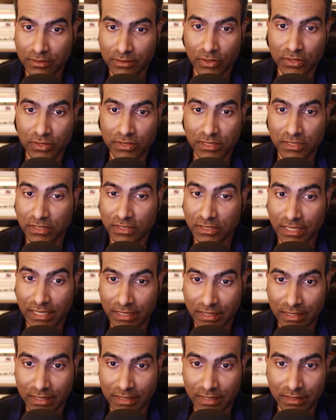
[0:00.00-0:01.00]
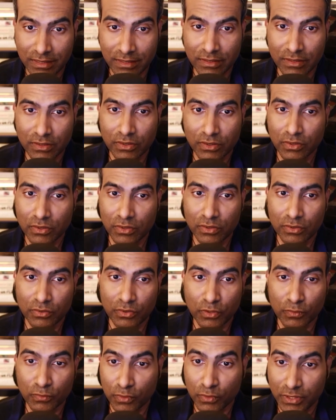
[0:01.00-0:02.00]
hostage taking or
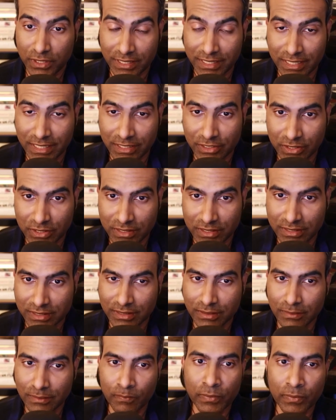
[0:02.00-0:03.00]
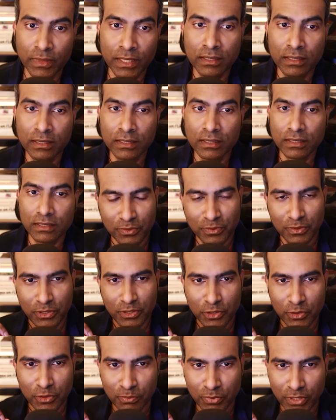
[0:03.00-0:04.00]
wrongful detentions
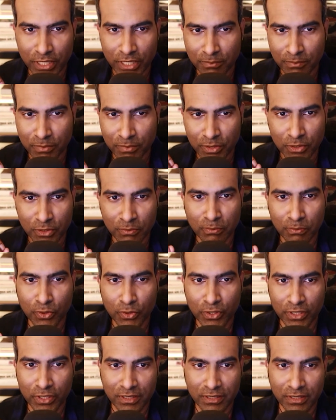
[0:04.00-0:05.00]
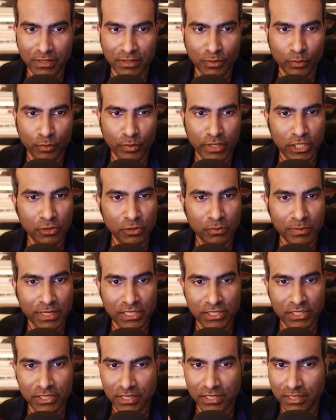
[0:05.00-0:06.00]
you bring up a good point when you
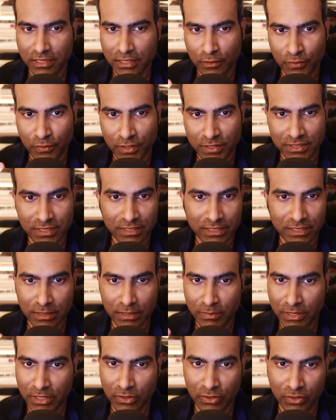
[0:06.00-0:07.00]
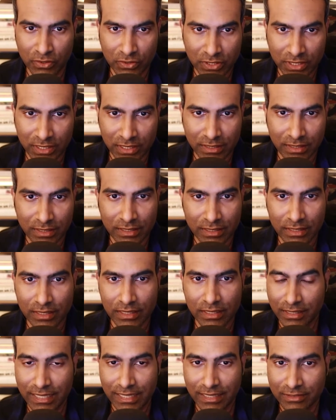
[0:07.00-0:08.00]
mention the difference in terminology.
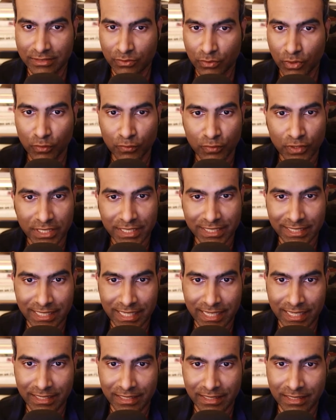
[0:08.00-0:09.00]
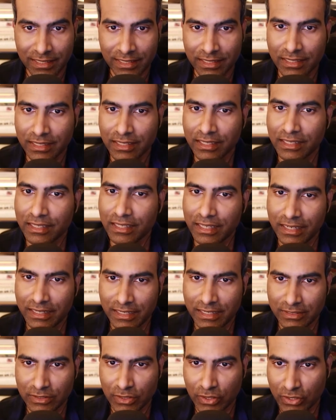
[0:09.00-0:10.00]
There's wrongfully detained and
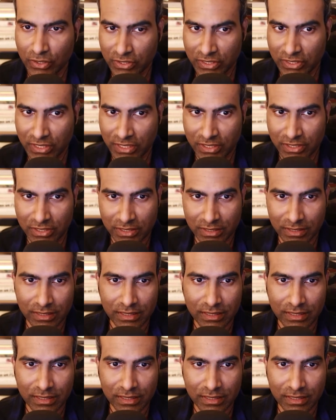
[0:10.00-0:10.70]
there's hostage.